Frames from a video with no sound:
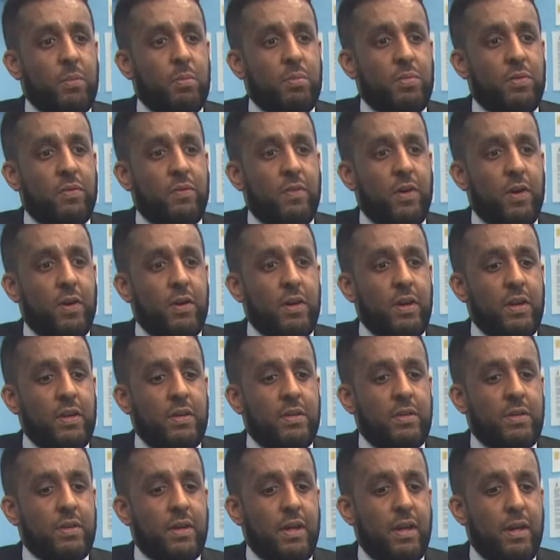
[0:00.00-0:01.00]

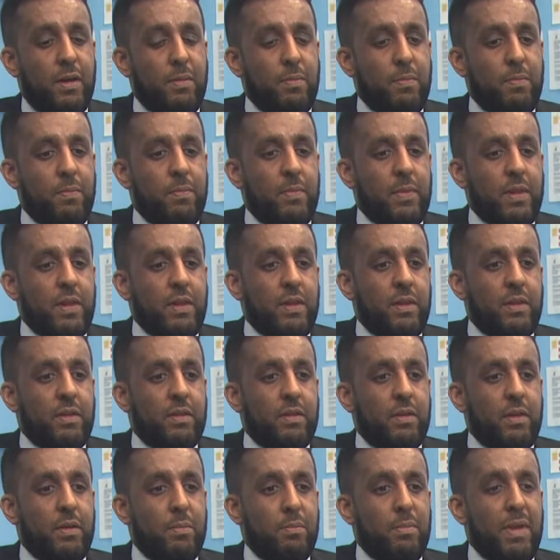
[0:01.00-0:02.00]
provide
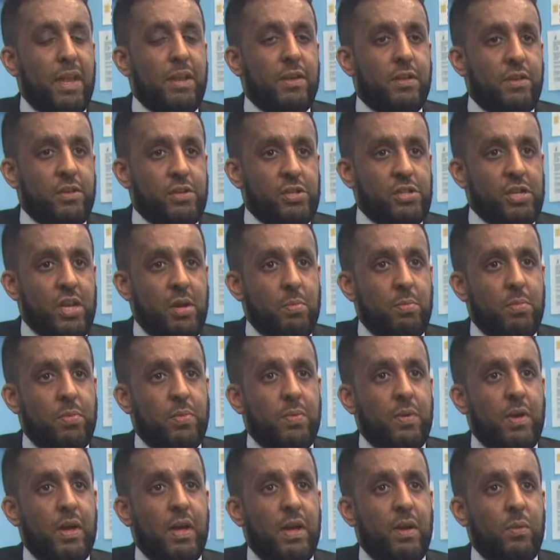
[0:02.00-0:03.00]
mentorship.
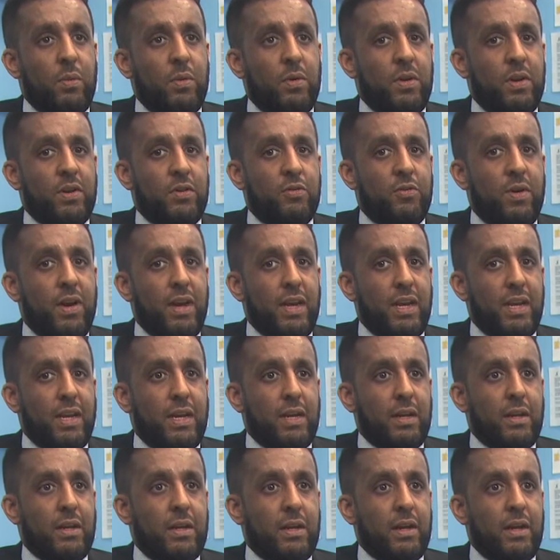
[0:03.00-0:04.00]
We're
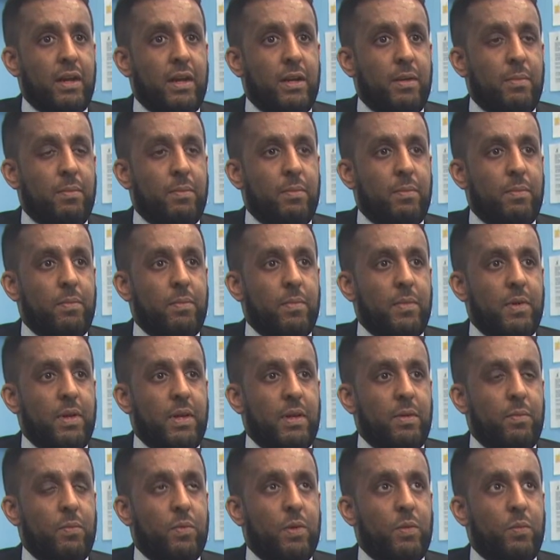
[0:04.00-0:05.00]
training.
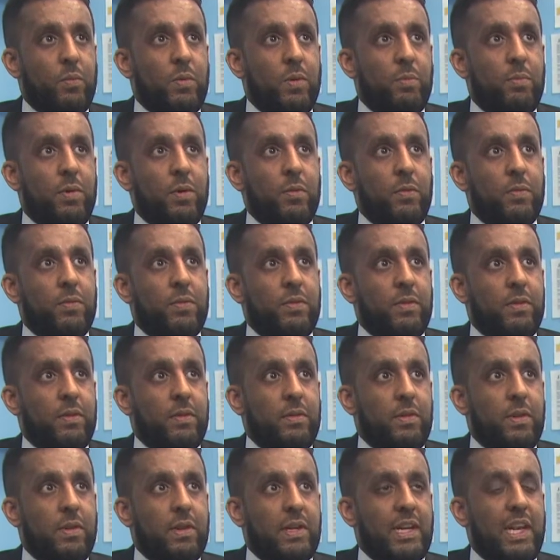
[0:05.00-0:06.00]
We're both
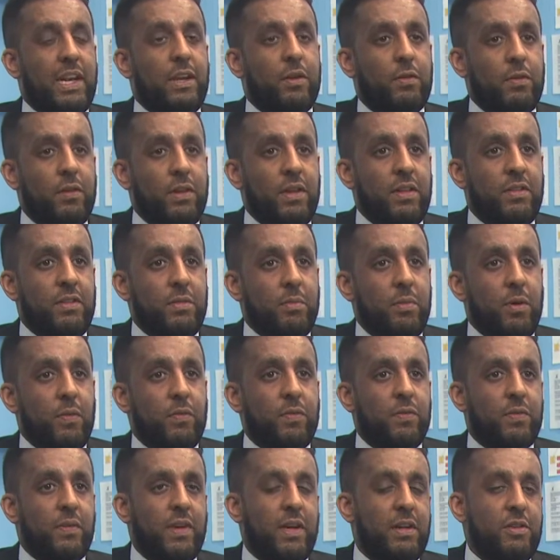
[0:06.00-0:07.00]
the clinical leads are
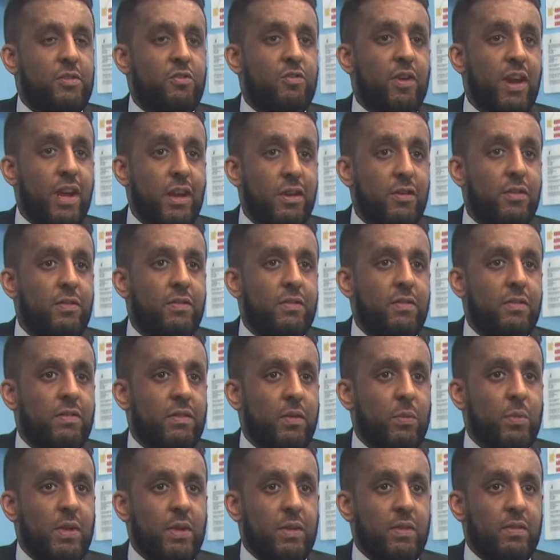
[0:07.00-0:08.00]
both trainers,
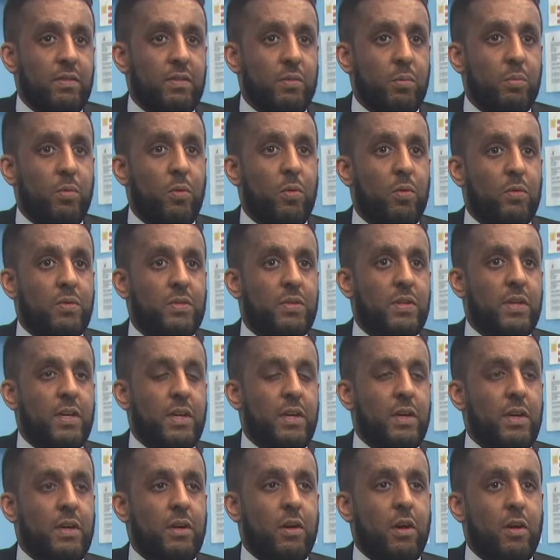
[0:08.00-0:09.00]
so we support
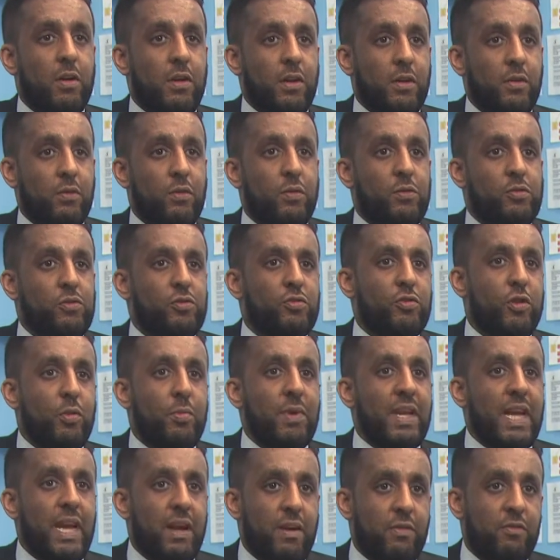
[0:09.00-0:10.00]
colleagues who are just
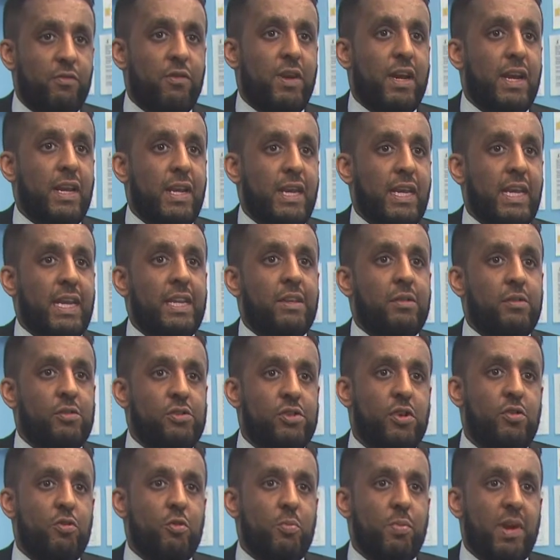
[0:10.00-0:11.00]
coming out of training into
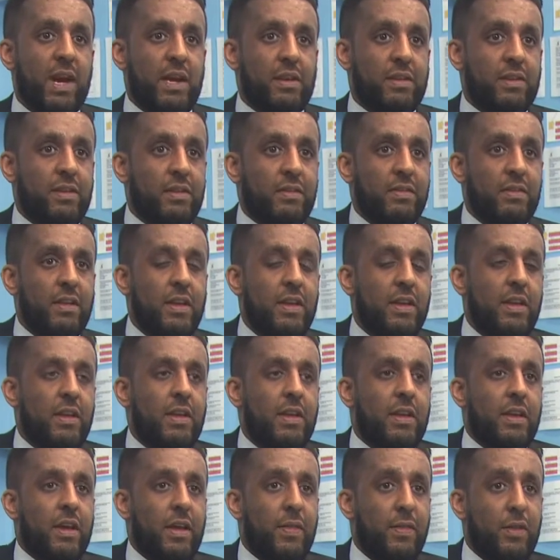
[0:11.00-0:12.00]
general practice
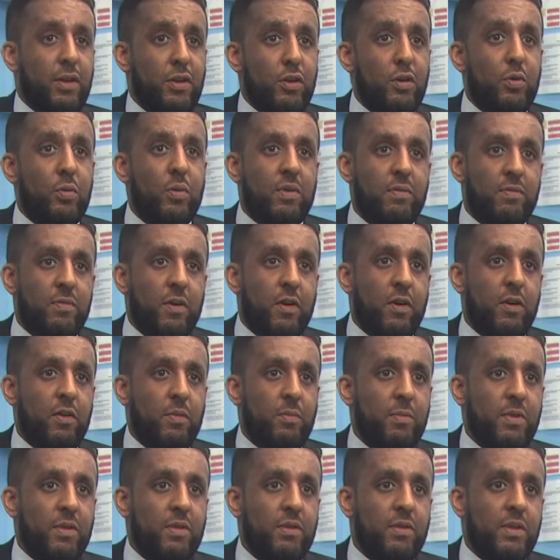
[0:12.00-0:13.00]
and the new
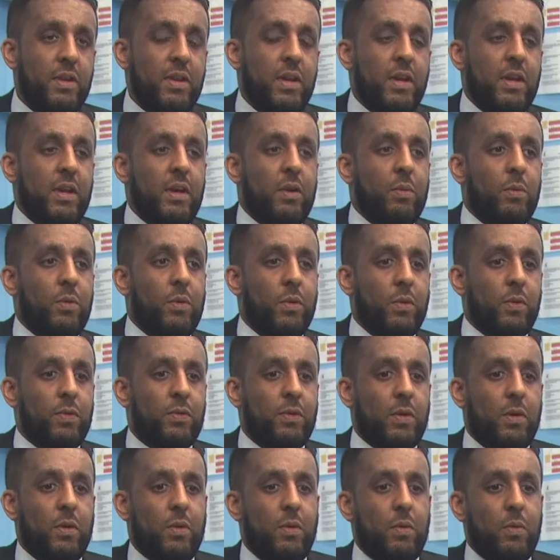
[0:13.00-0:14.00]
environment. We
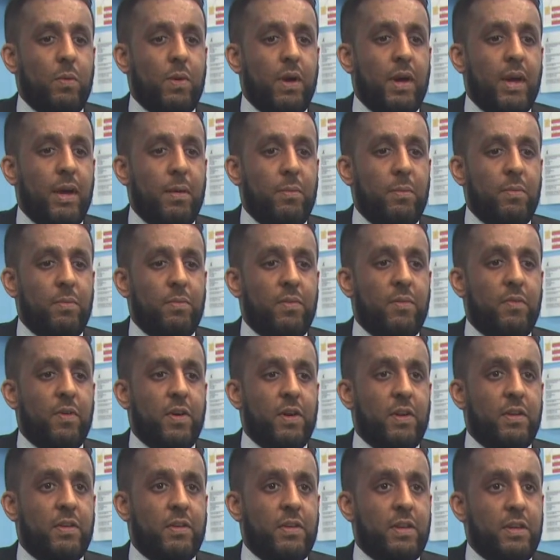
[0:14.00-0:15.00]
also
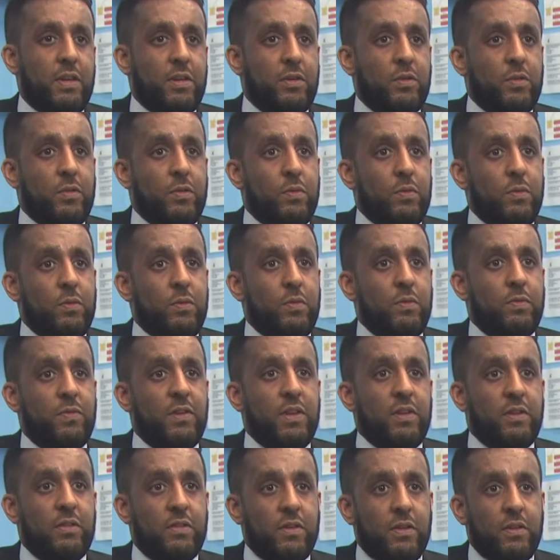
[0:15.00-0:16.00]
provide tier 2
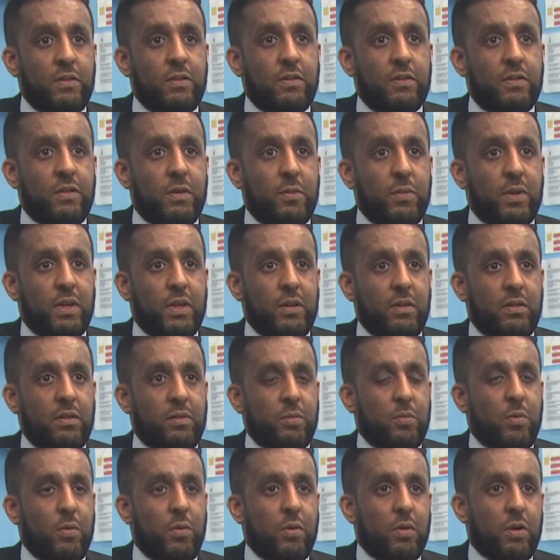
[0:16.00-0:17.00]
visas, so we can
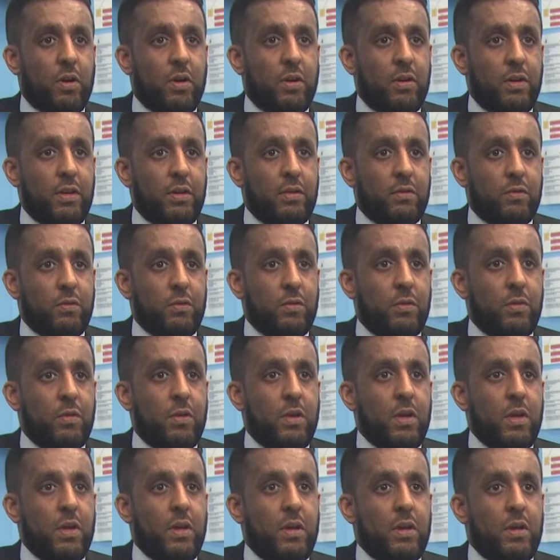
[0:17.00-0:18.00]
support colleagues who
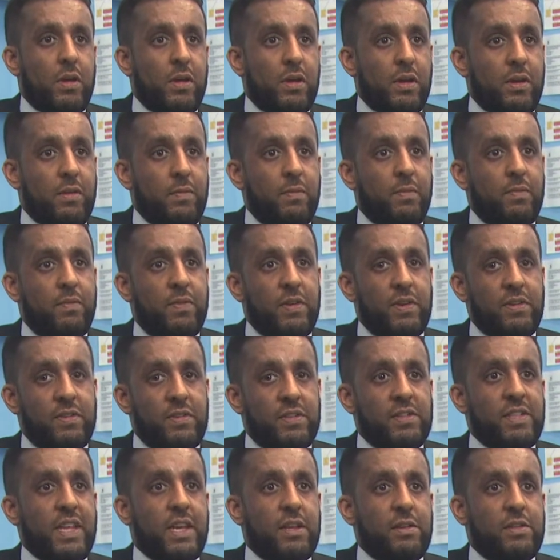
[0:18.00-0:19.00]
need visa
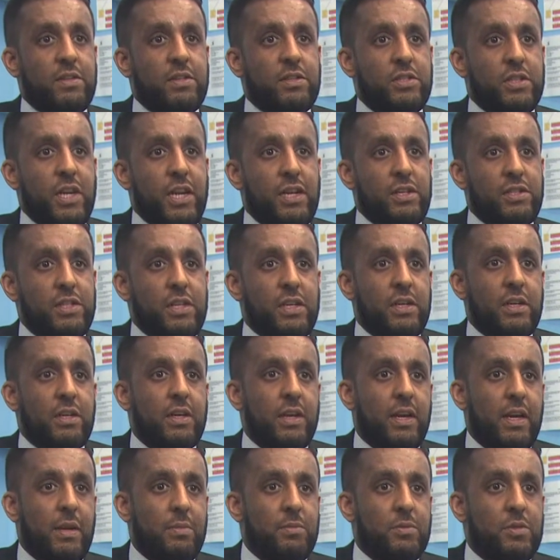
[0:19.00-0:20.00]
status changing
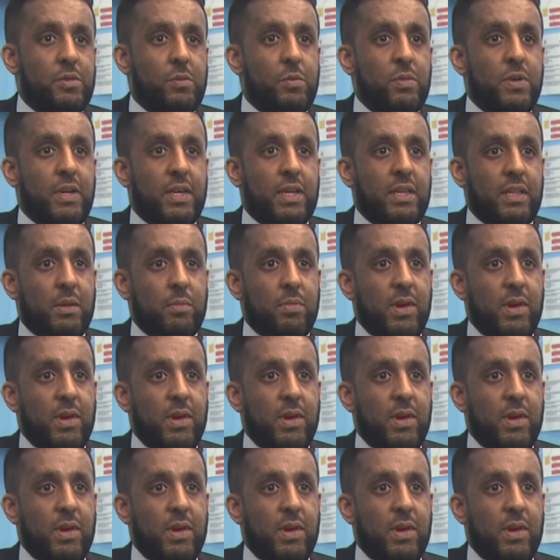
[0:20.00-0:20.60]
to work at the